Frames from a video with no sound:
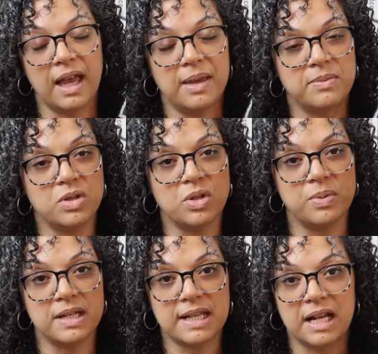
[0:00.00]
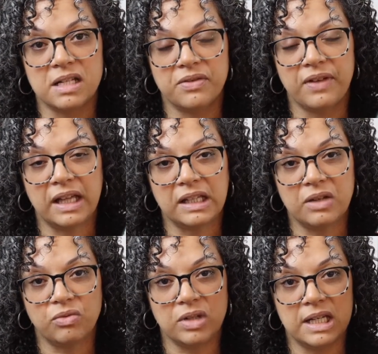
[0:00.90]
I am super excited to
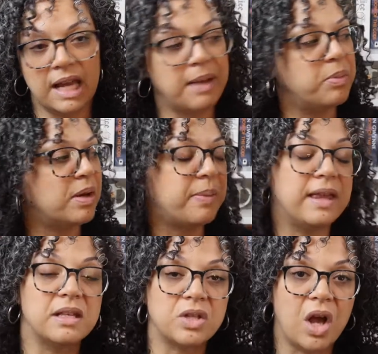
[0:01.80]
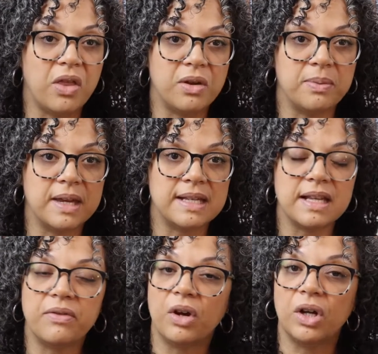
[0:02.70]
finally read a book by this author because
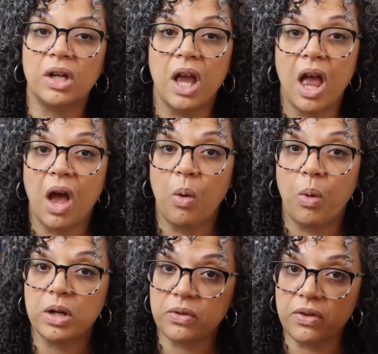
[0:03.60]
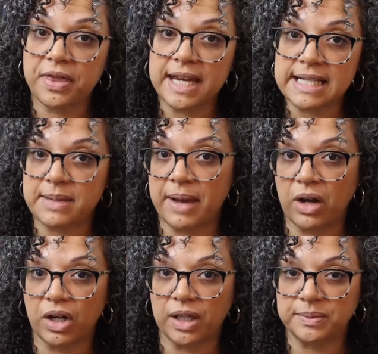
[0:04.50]
I've heard wonderful things
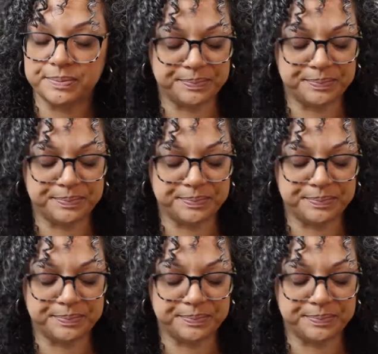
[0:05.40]
about her.